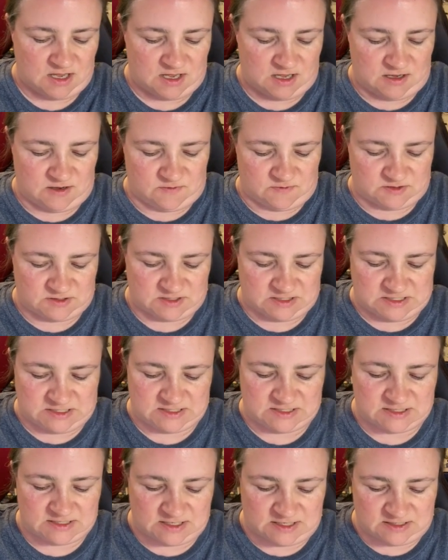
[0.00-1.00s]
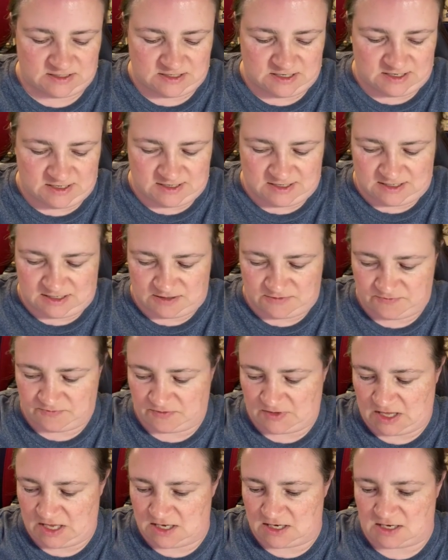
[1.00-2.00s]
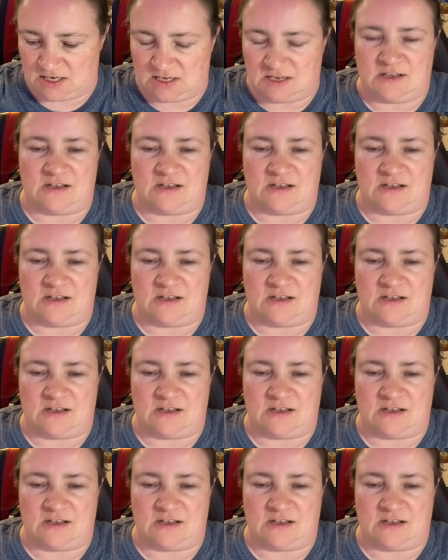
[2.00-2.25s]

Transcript: It was on a Sunday, and he